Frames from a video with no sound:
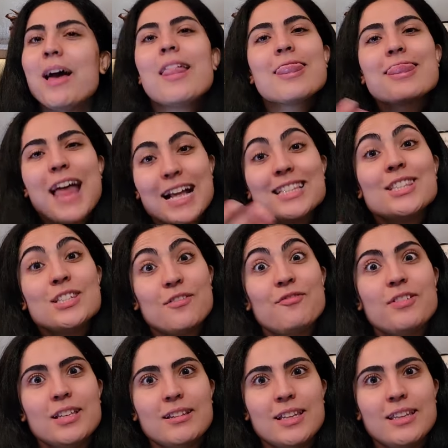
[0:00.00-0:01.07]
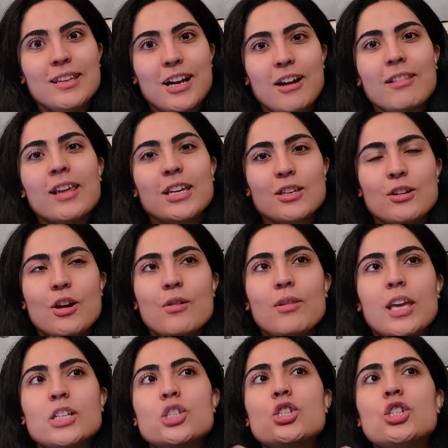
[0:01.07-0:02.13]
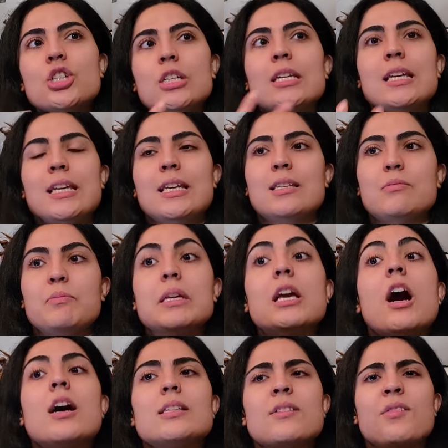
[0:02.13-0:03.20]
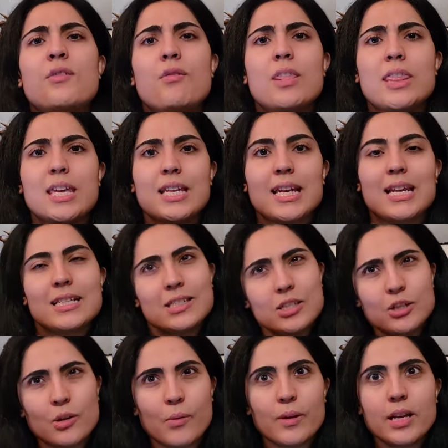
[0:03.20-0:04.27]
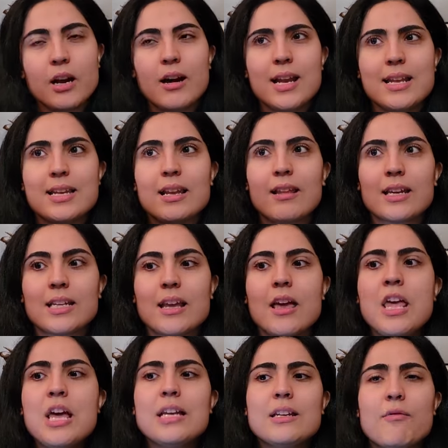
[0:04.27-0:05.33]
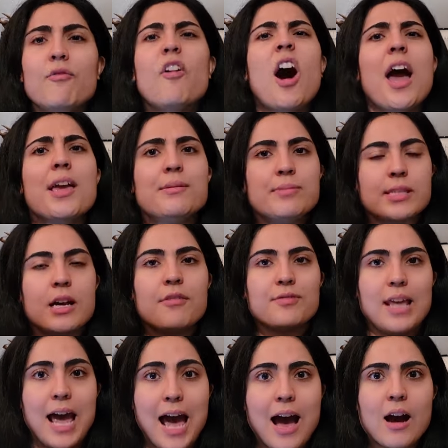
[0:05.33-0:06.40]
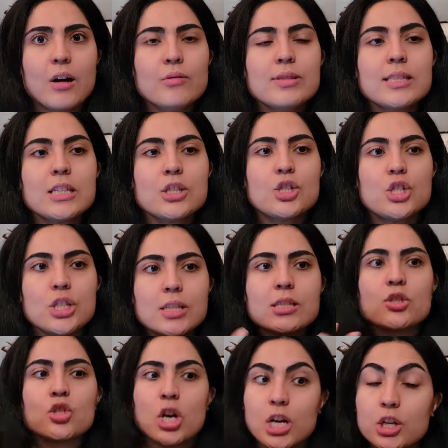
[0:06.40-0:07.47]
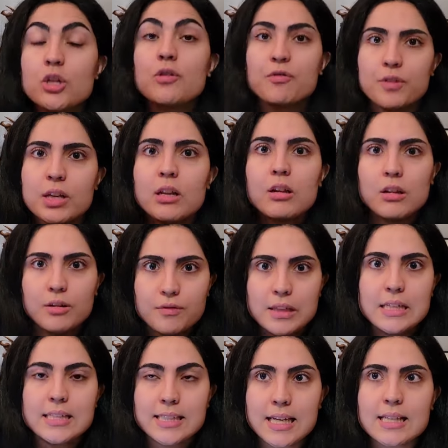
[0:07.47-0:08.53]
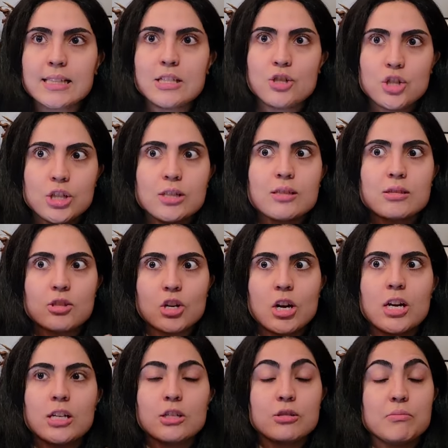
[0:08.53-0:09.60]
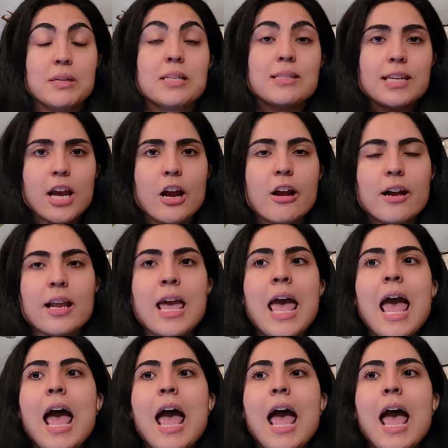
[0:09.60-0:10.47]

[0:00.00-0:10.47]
That's the feeling there. Like, you know, like, she is, because of everything that is going on and the, like, the vibes of the house, she's starting to feel all of these things and she's starting to be scared.